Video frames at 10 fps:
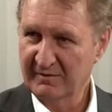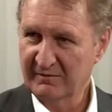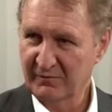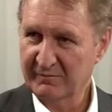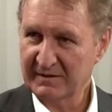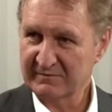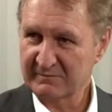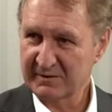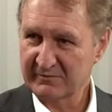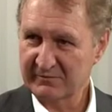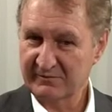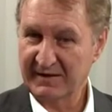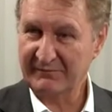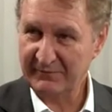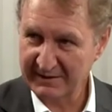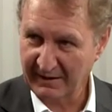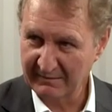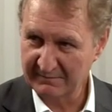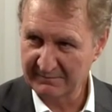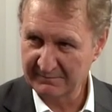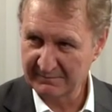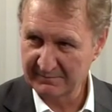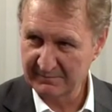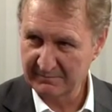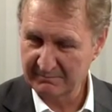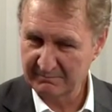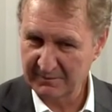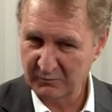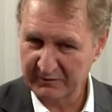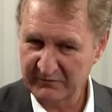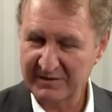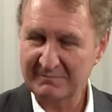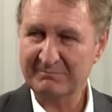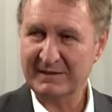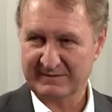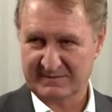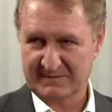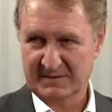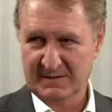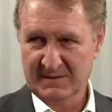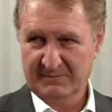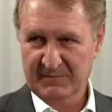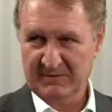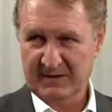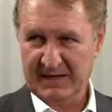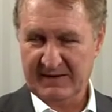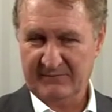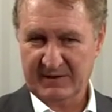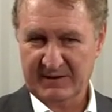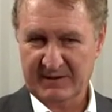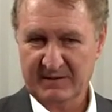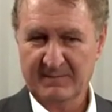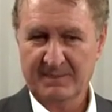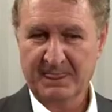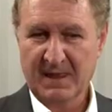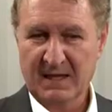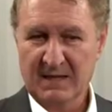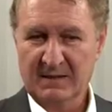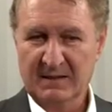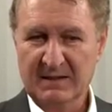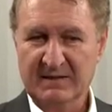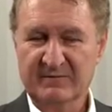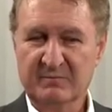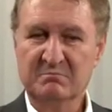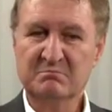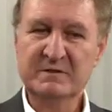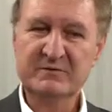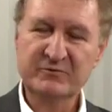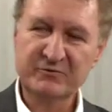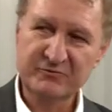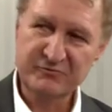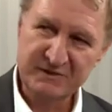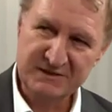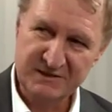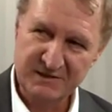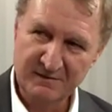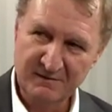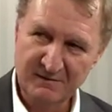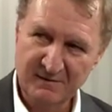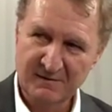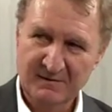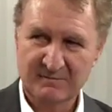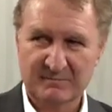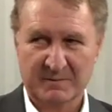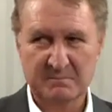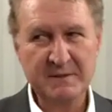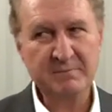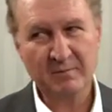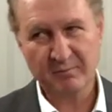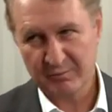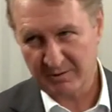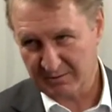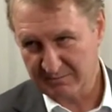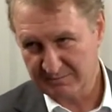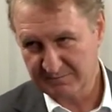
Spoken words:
for metals and minerals of Africa. But what she laments is that Africa is minerals rich, but people poor.